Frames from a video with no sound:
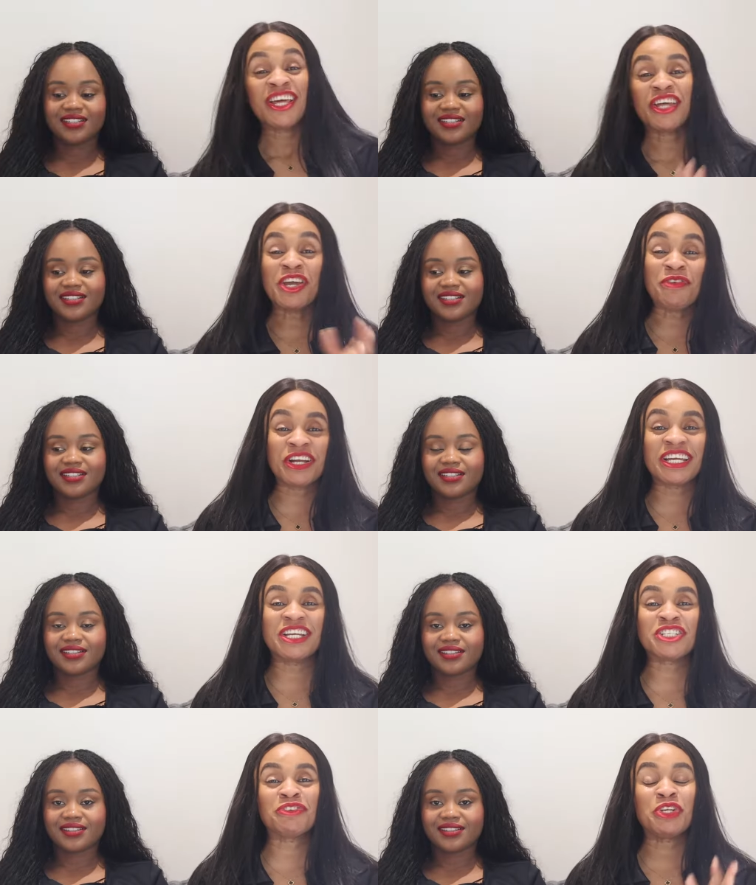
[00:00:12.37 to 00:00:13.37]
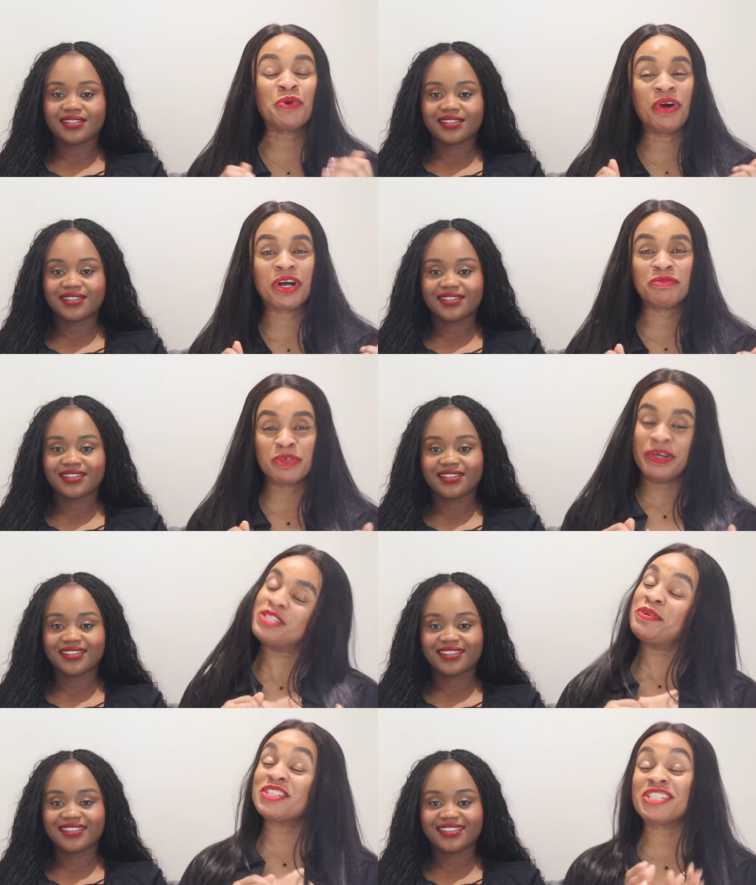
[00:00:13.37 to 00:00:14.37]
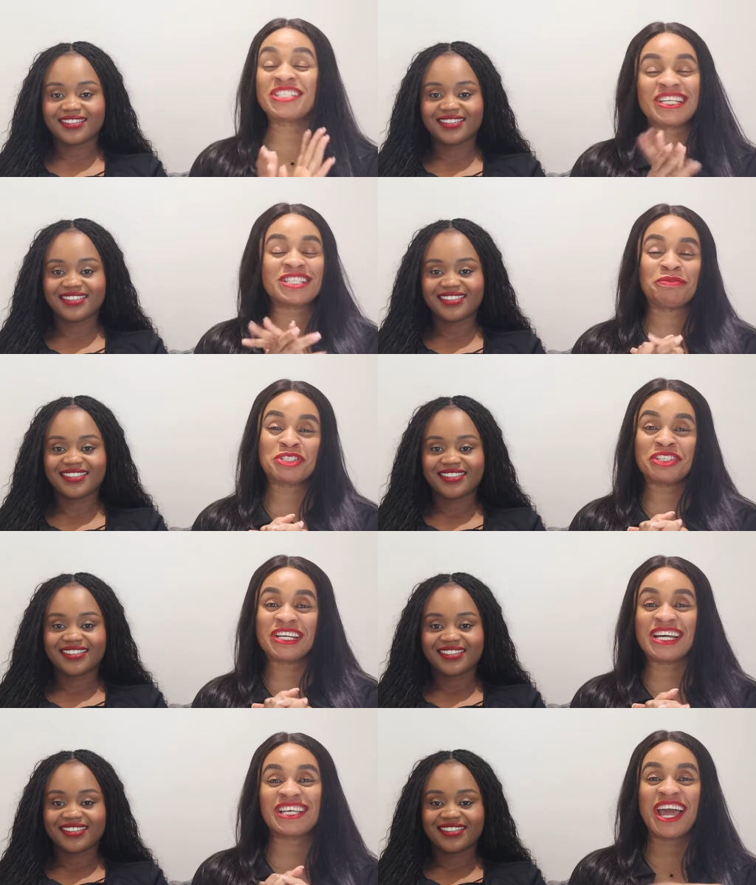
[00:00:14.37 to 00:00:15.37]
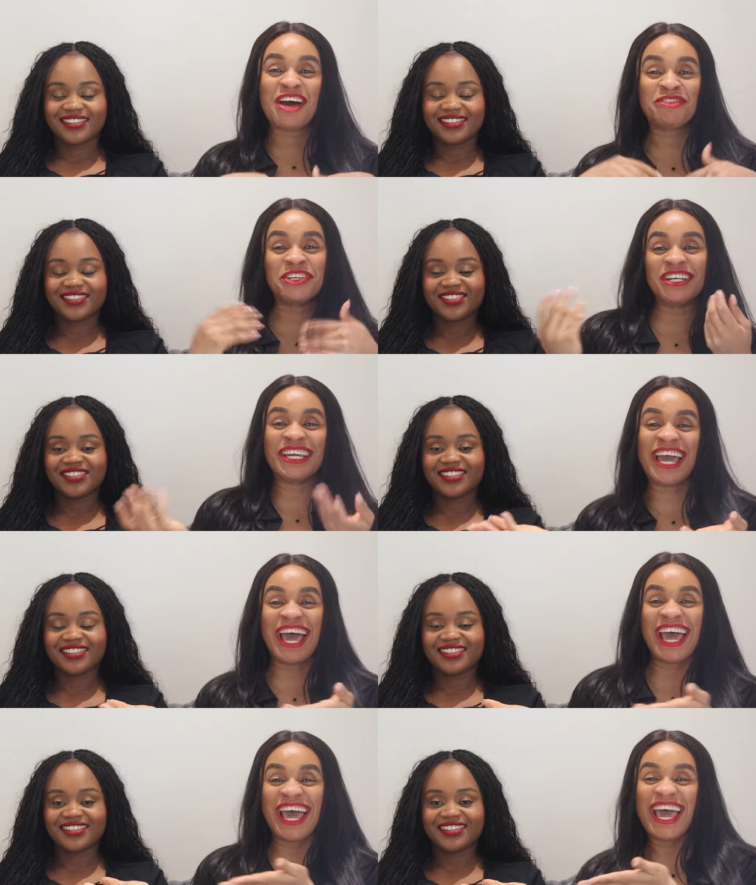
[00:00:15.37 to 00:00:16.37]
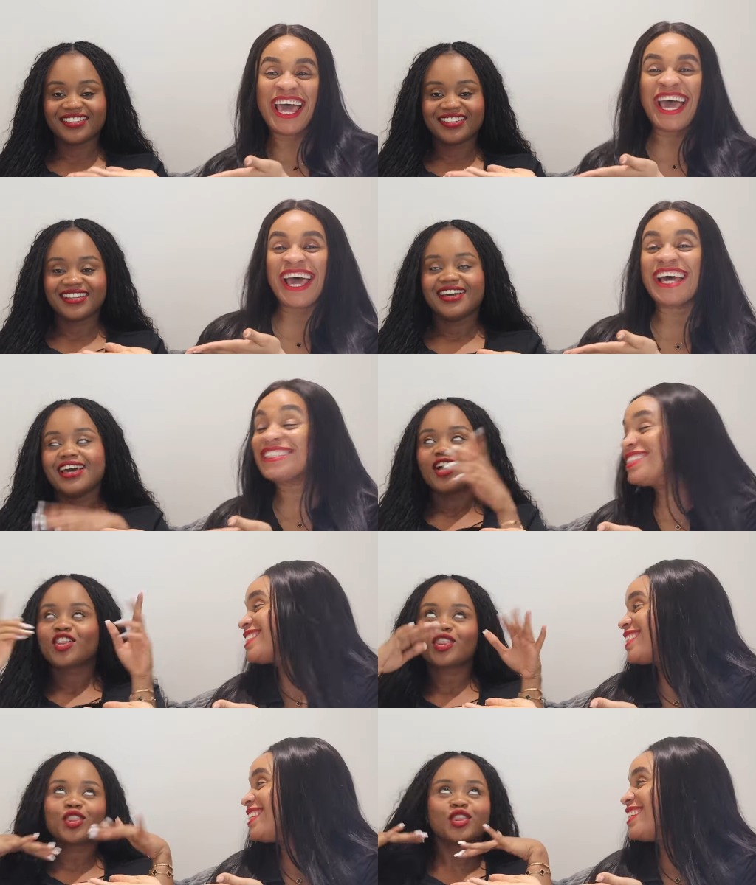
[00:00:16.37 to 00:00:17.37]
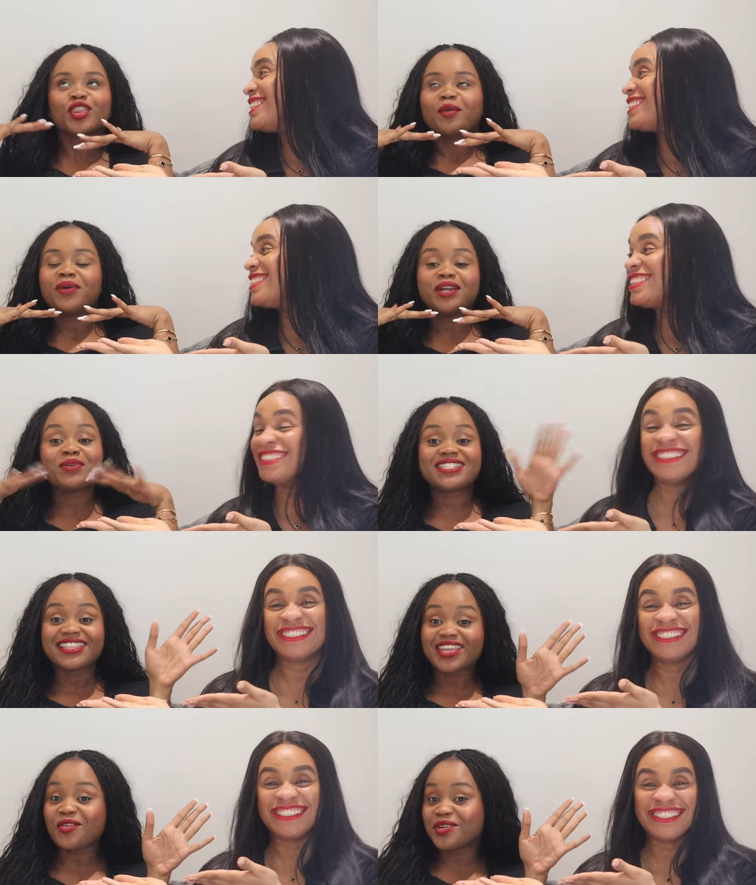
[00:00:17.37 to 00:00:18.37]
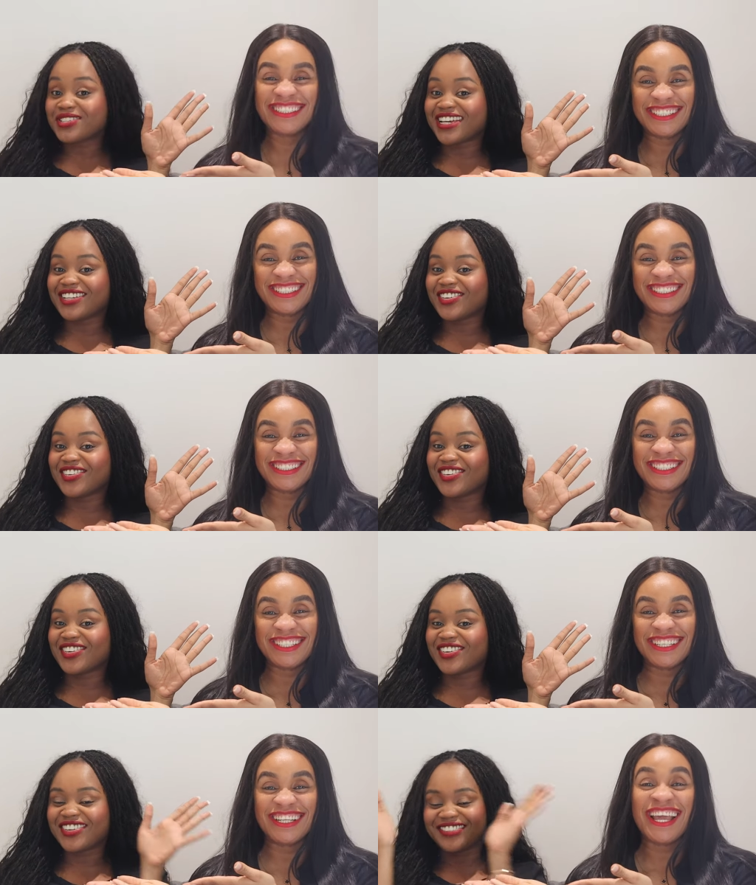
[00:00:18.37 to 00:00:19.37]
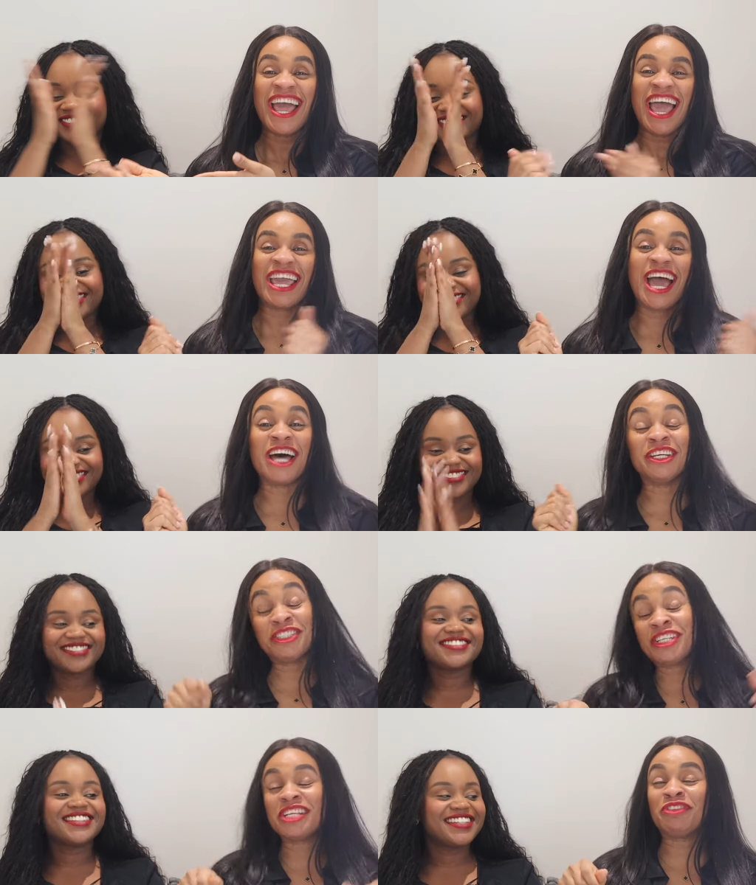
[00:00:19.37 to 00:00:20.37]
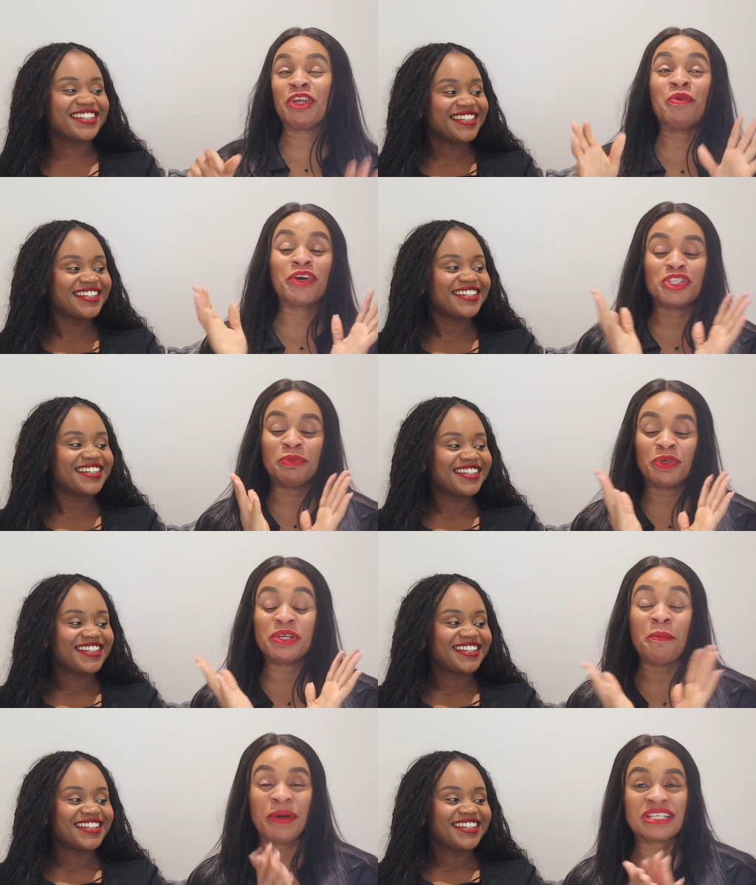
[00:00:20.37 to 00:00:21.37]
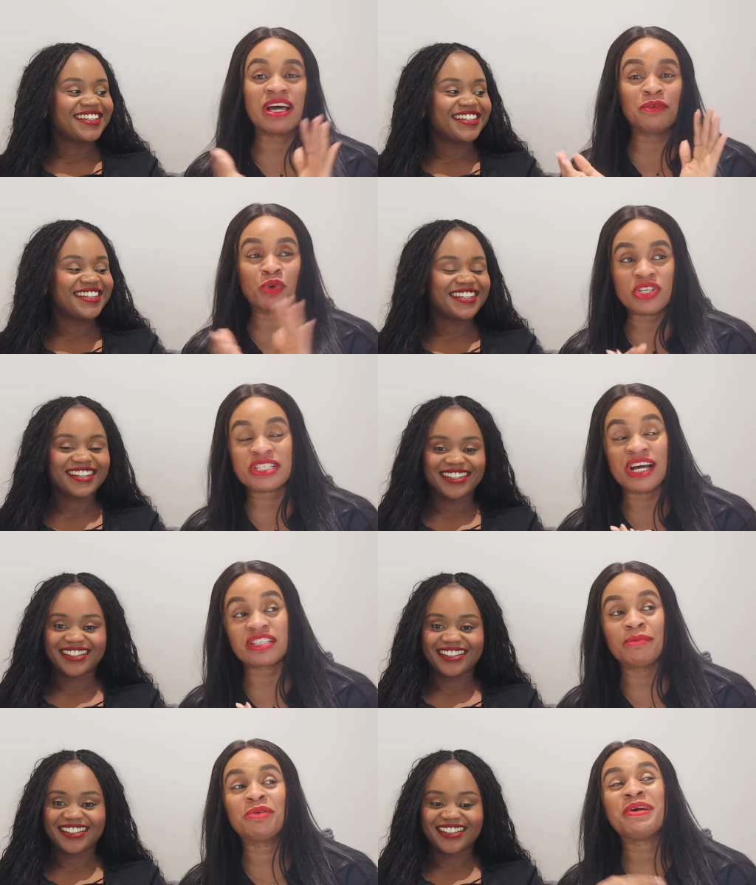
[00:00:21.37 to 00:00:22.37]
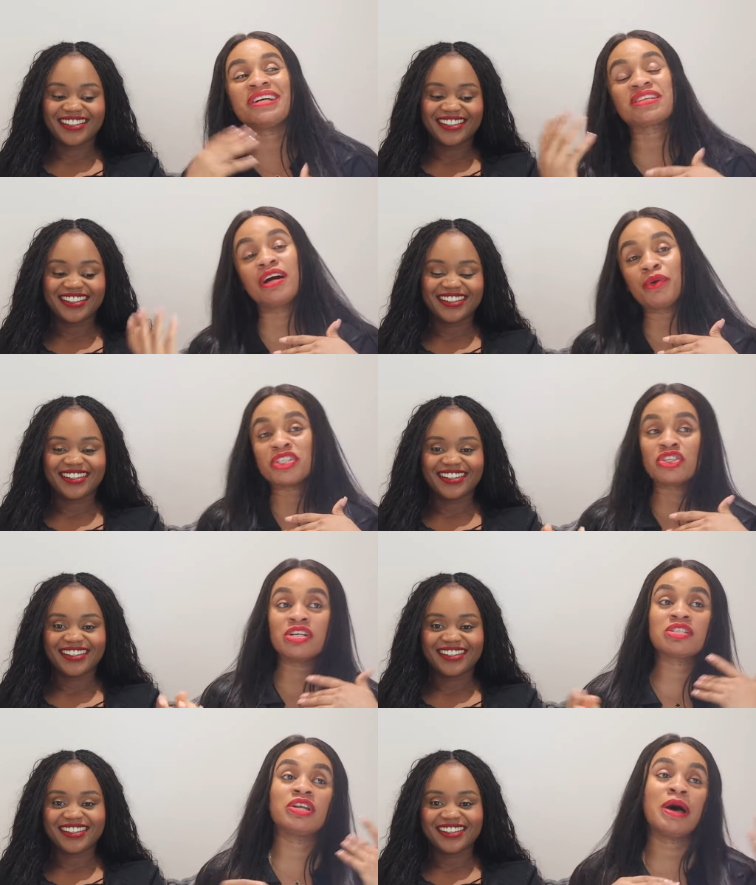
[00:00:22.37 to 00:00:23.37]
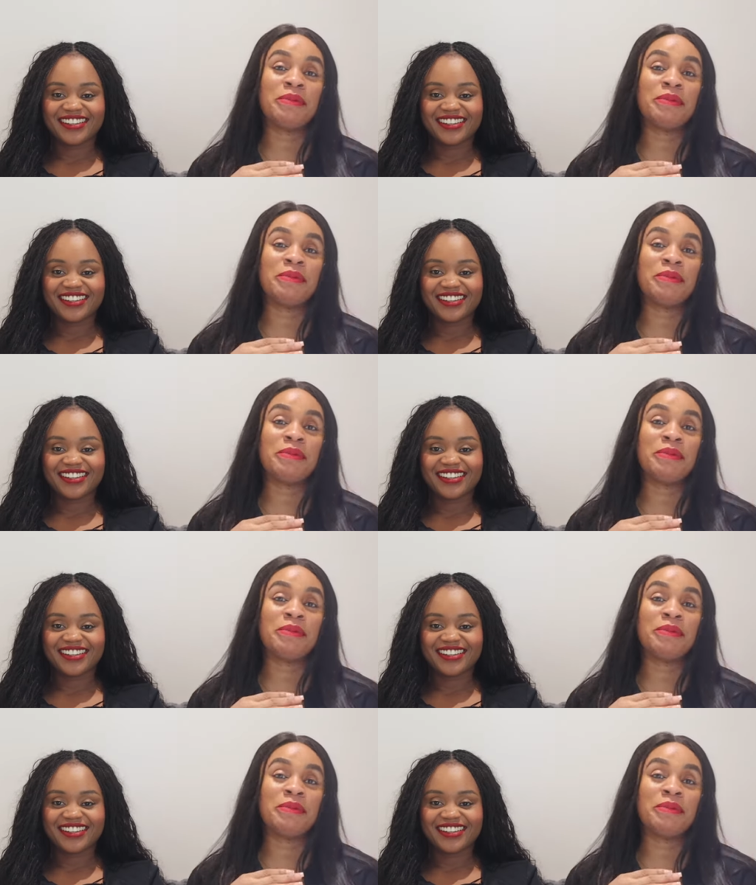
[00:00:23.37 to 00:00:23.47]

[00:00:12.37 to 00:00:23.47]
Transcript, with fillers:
Speaker 1: Thank you for clicking this video. Welcome to my space. On today's episode, guys, I have a guest.
Speaker 2: My name is Cynthia Obi-Uchendu.
Speaker 1: Yeah, and on today's video, we're going to be doing the best and worst tag. So I'm going to ask her questions on her